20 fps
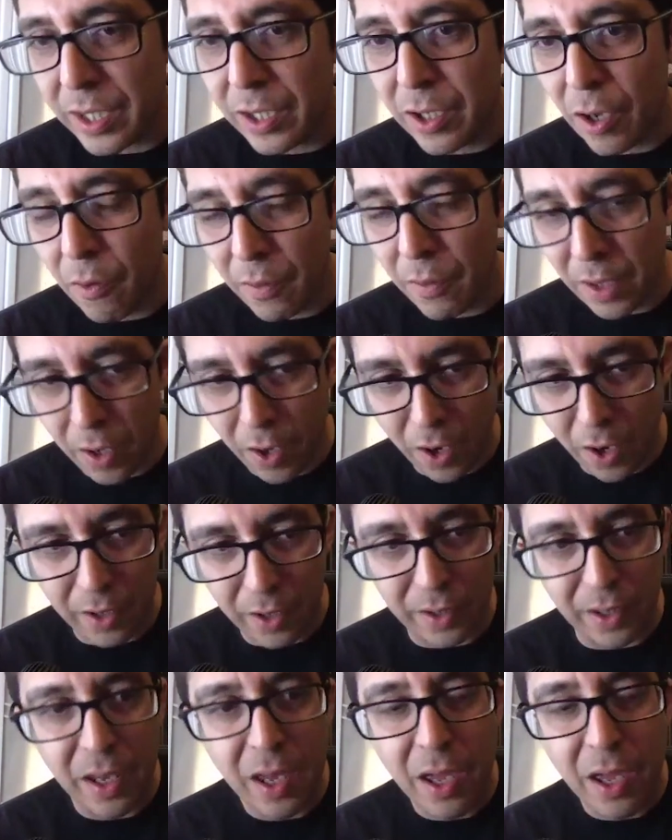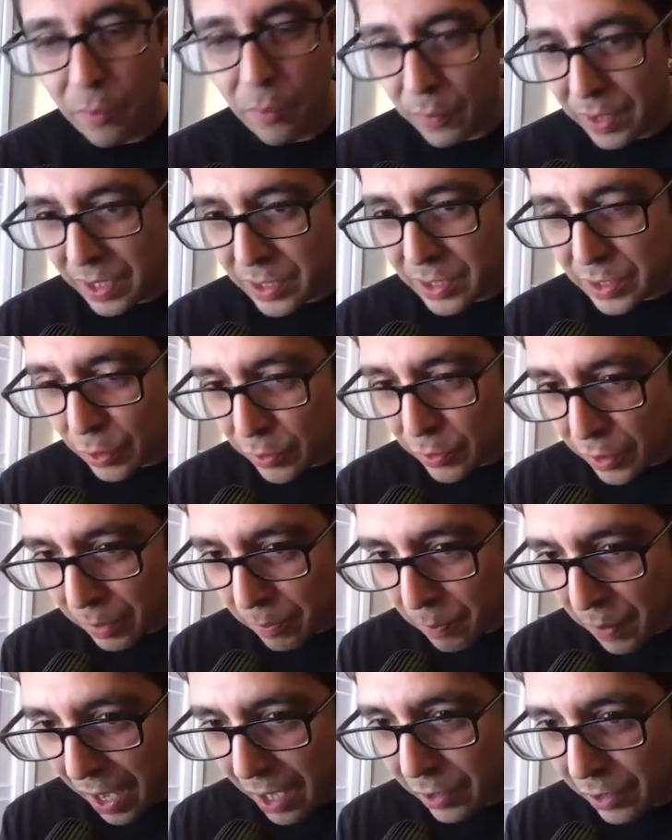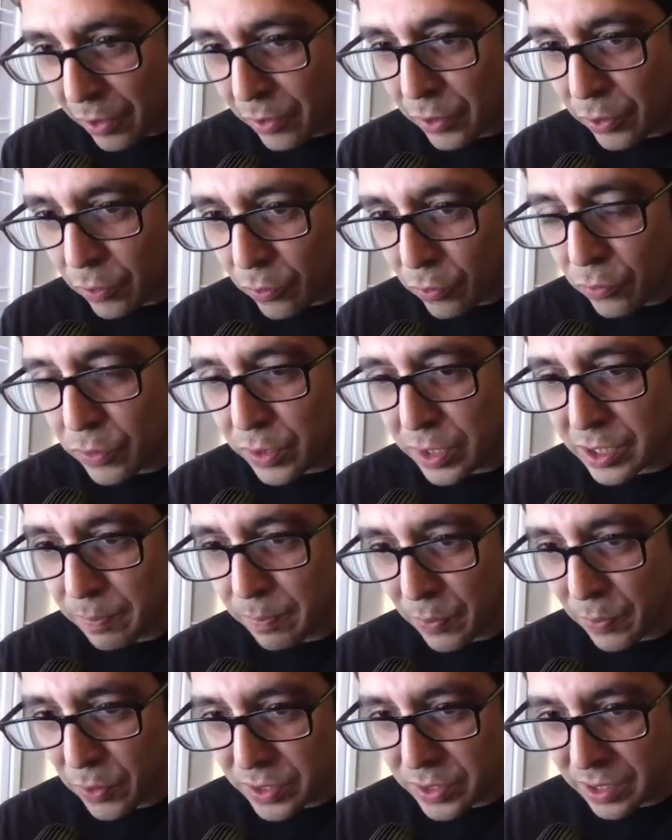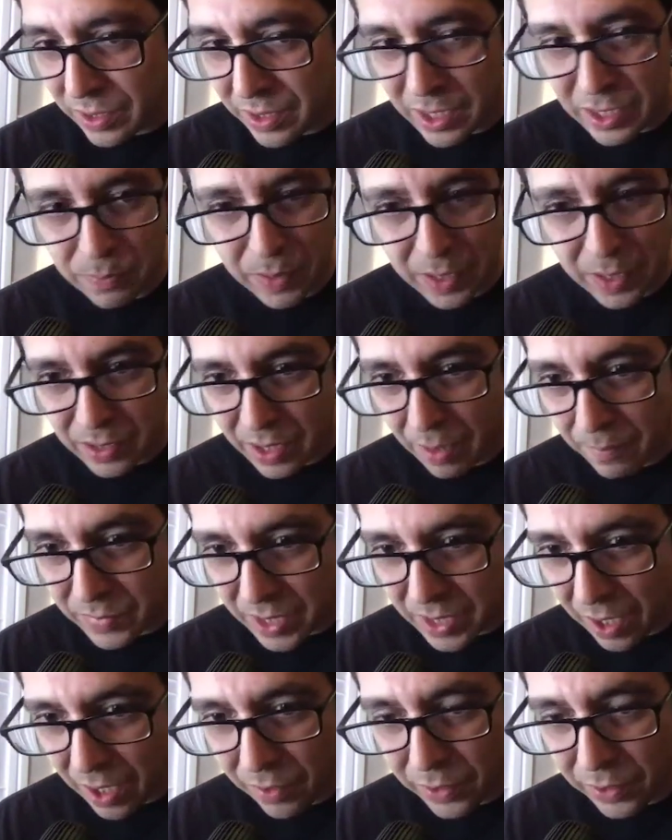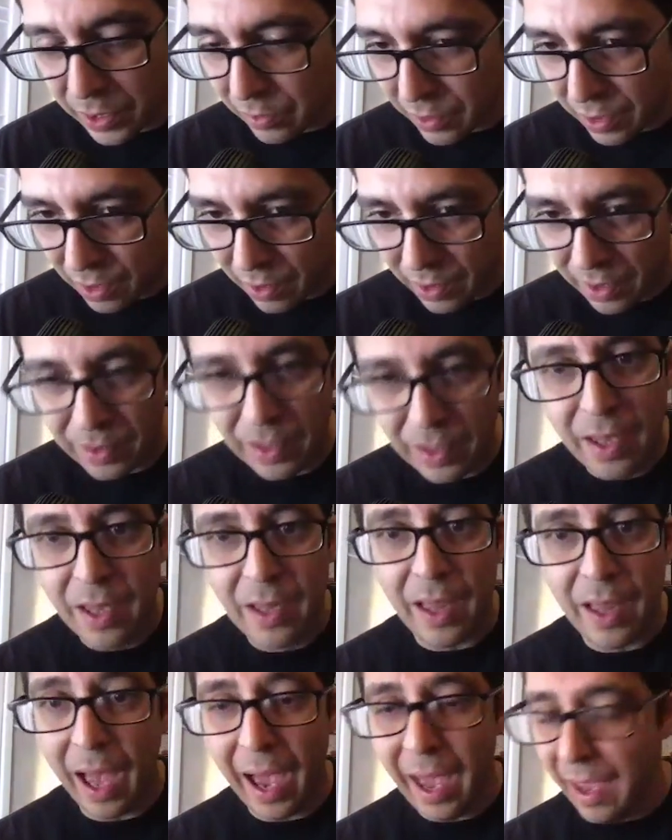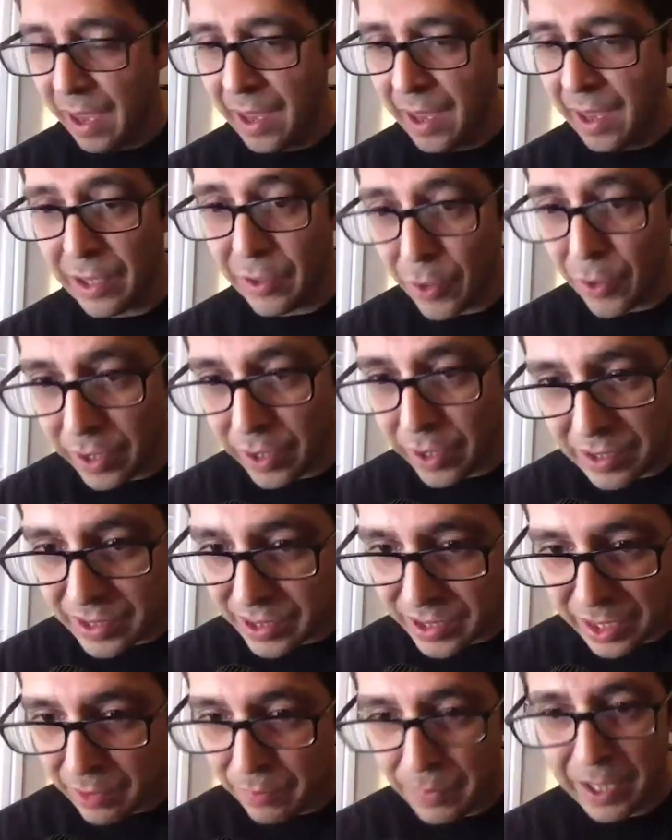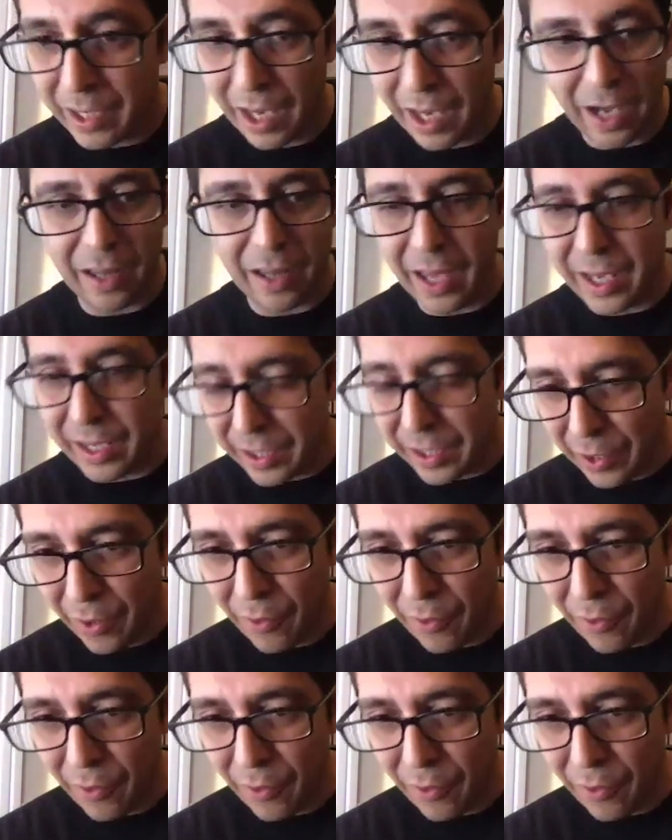going on. We need to look back on who this person is, because I'm telling you, Leon, and I know you can see me kind of like,